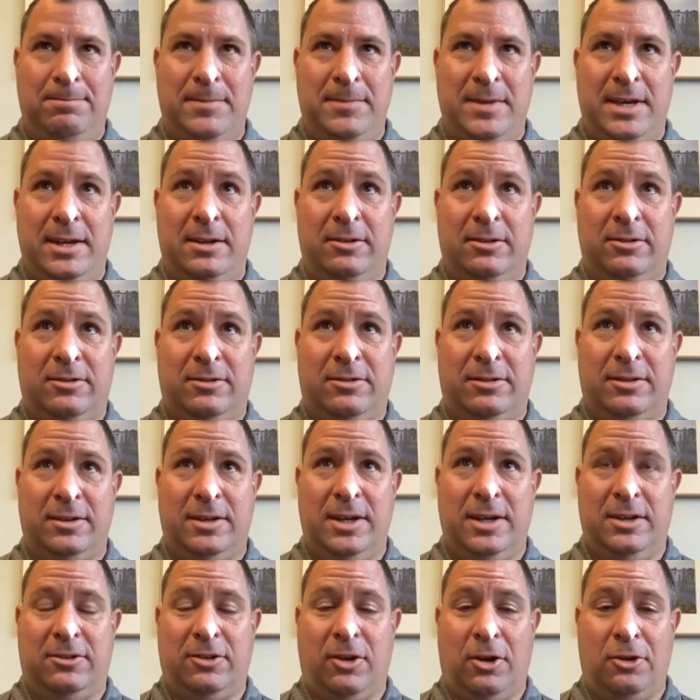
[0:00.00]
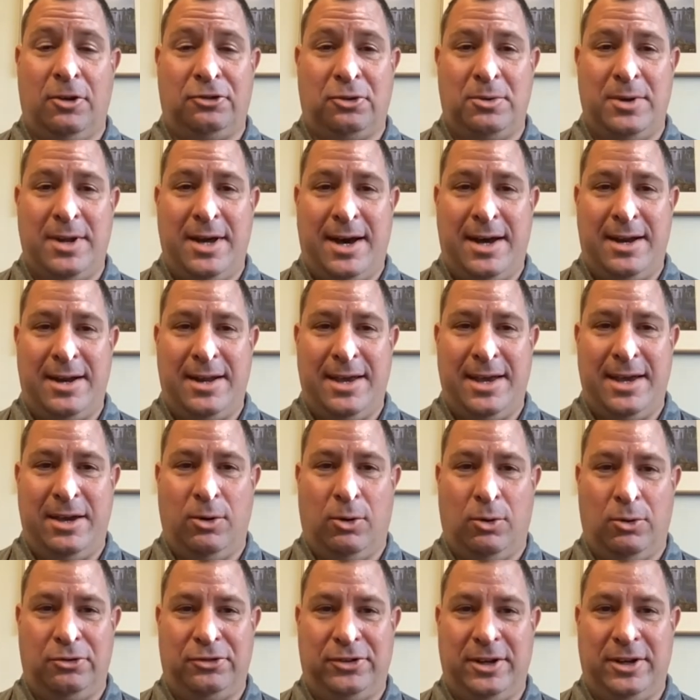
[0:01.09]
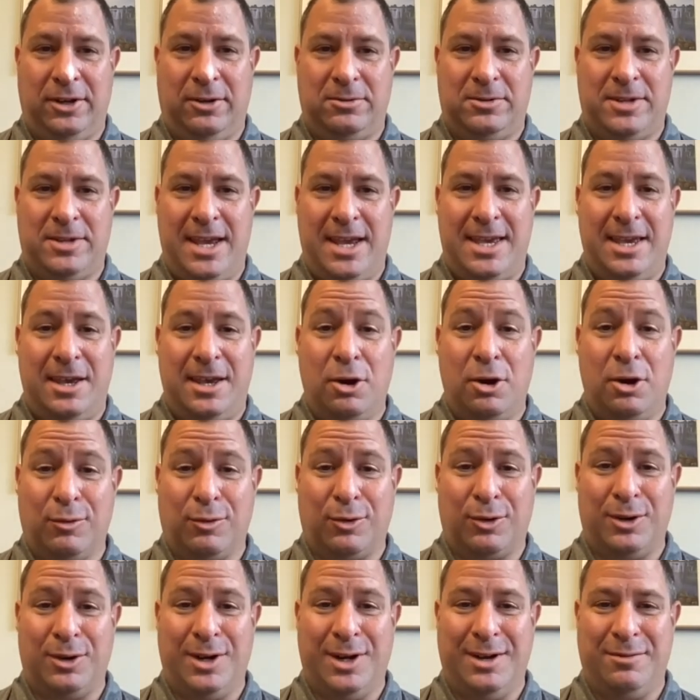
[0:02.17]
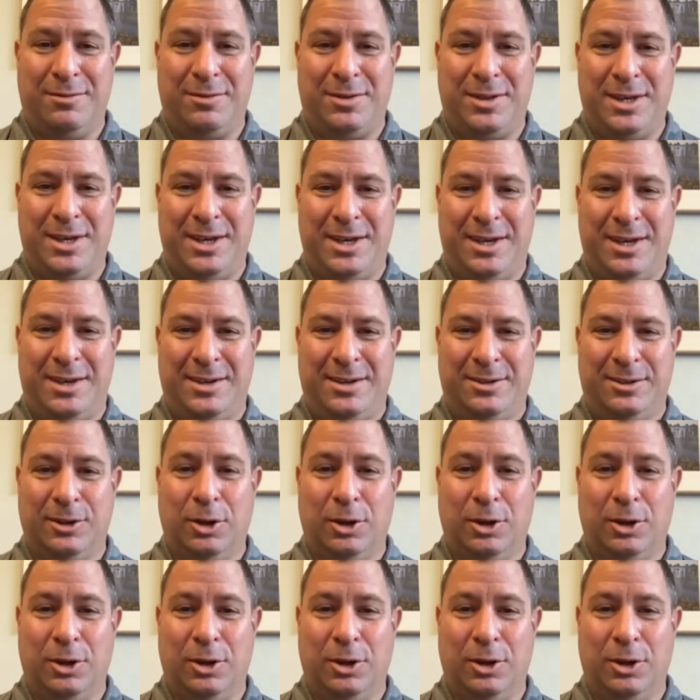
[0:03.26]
it's also not a wholesale taking over of the